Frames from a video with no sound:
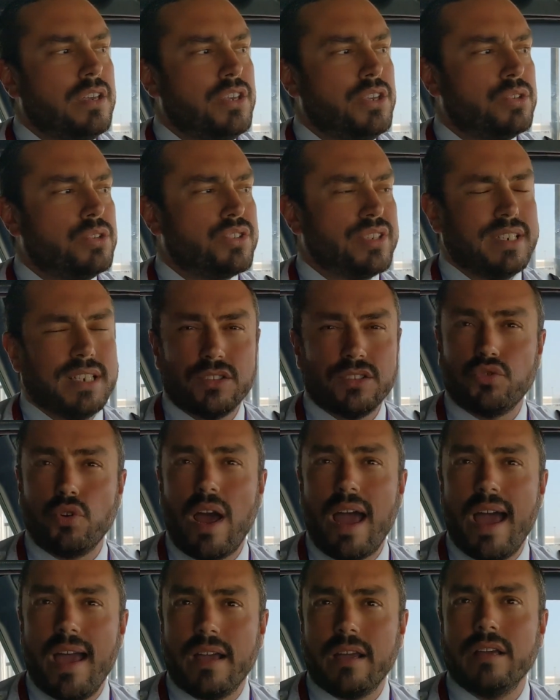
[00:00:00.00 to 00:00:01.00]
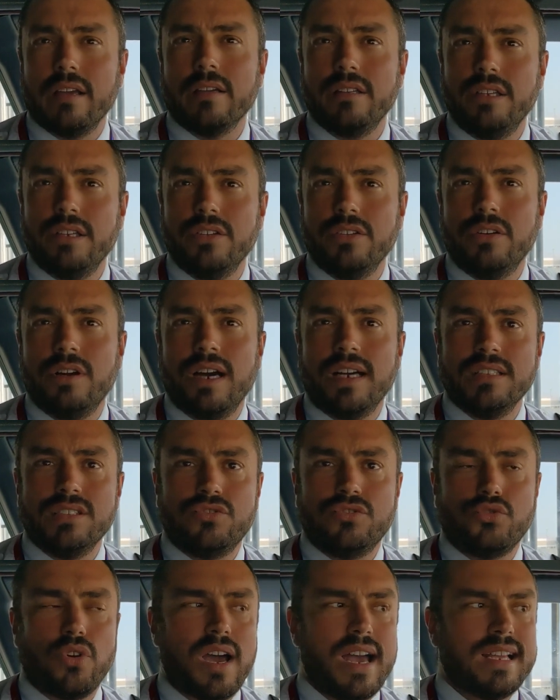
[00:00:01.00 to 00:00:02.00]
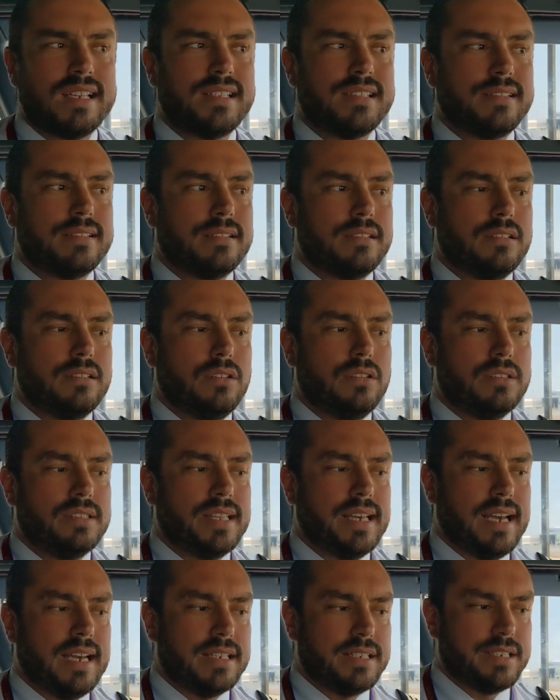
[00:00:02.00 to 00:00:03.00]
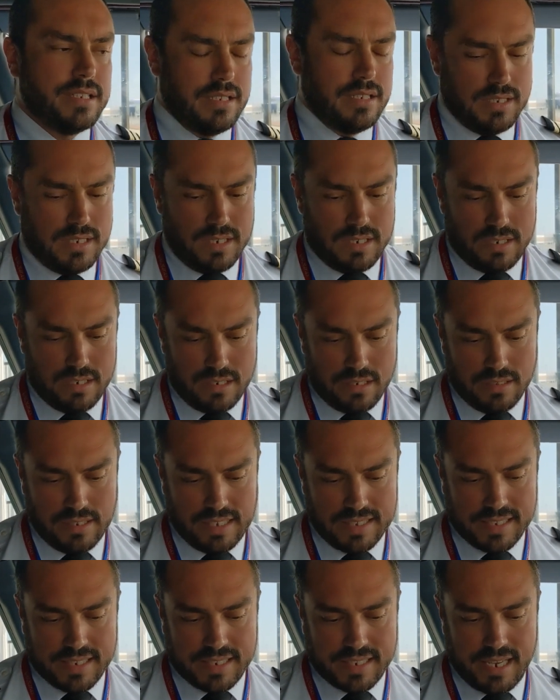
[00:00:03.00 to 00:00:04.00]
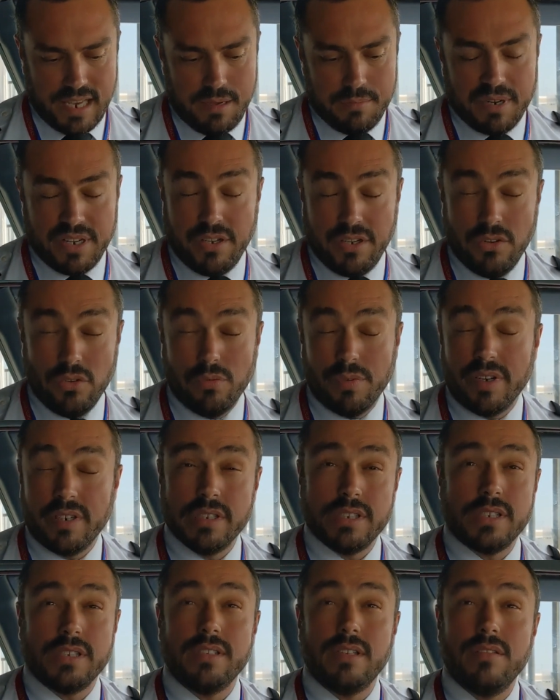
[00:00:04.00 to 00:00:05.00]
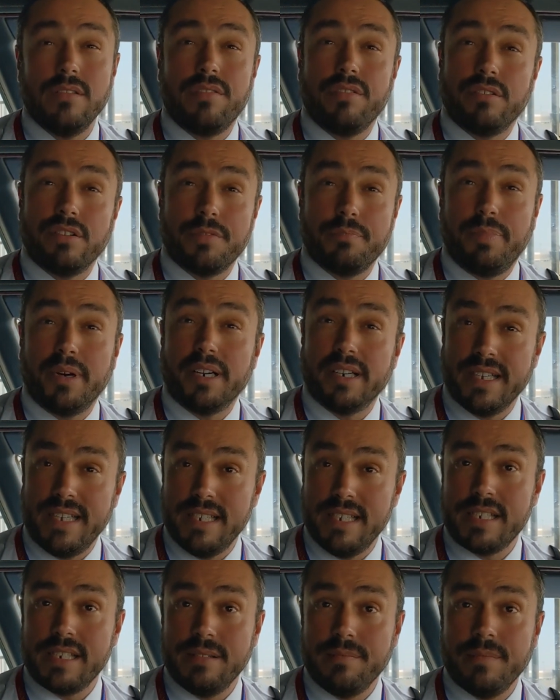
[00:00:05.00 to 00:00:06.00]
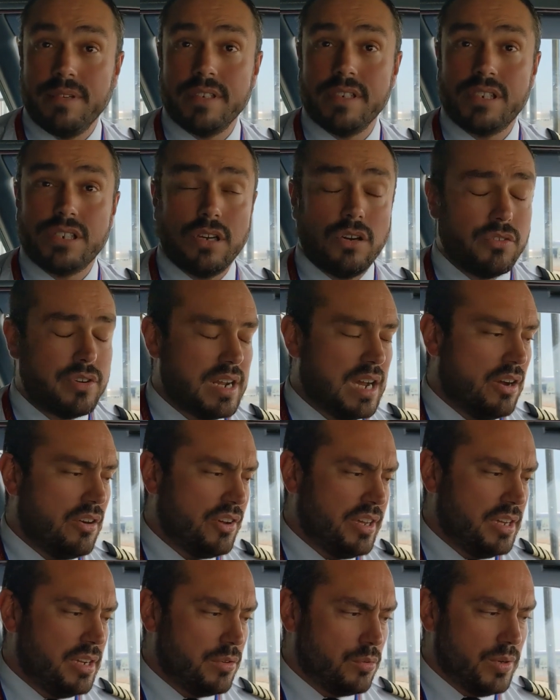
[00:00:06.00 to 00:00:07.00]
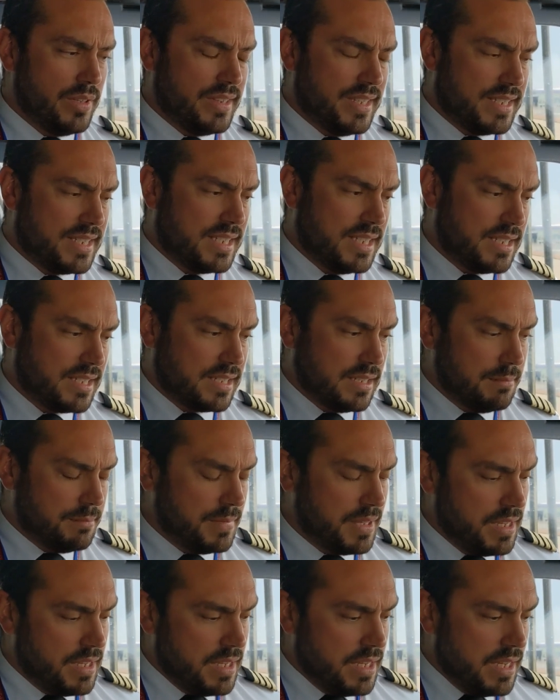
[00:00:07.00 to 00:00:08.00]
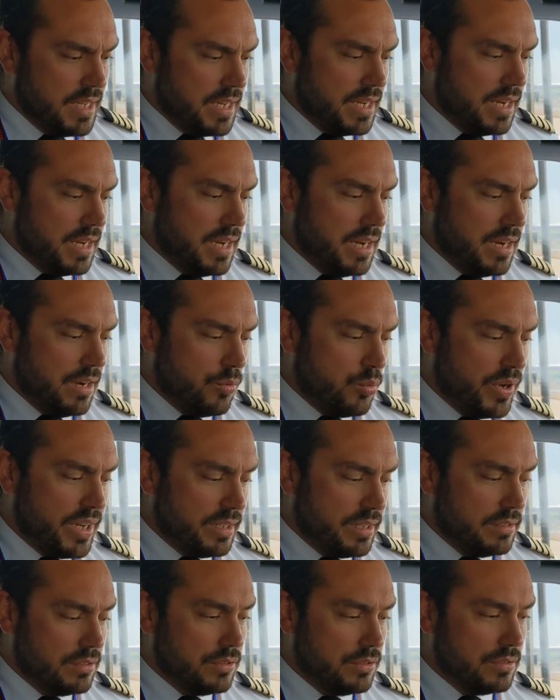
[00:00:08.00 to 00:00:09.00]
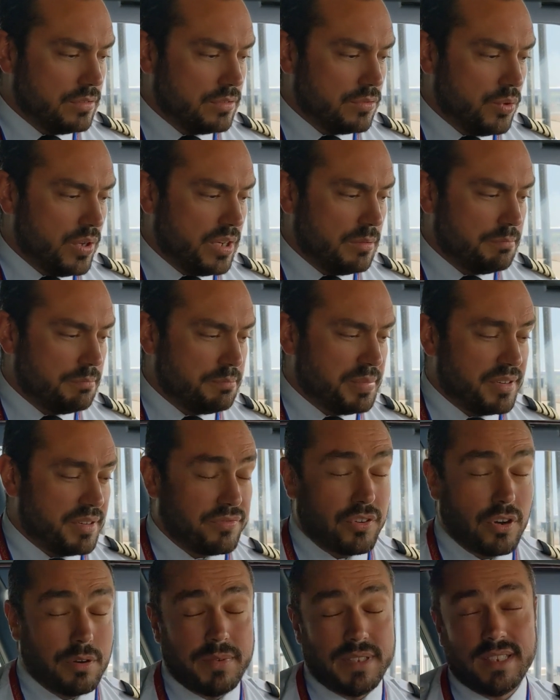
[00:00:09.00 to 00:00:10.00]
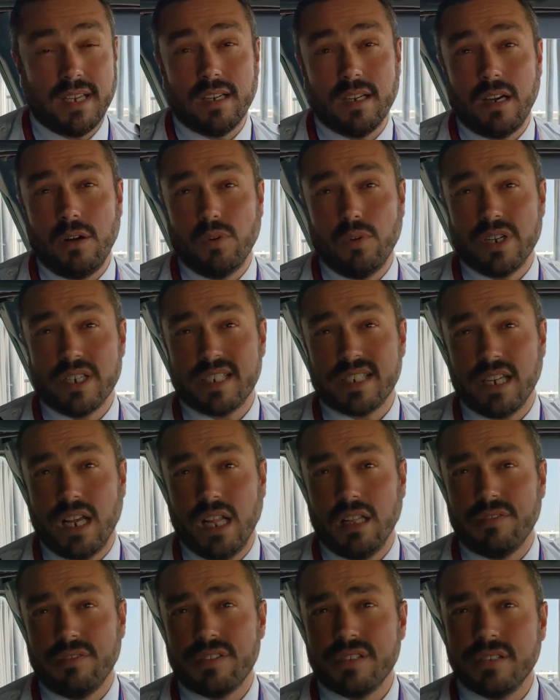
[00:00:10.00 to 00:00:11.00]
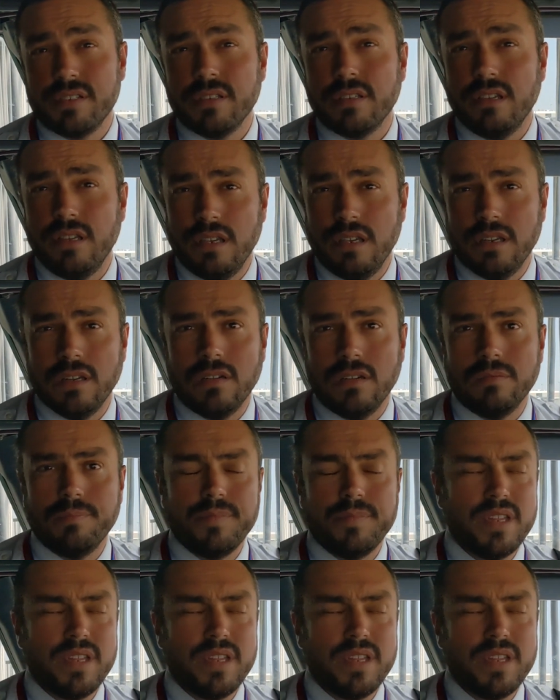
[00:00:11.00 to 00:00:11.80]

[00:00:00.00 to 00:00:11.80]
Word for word: using a track, you know, and trust all that, let's say, maneuver in third parties. So now here with this system, uh, we can we can perform it ourselves, you know.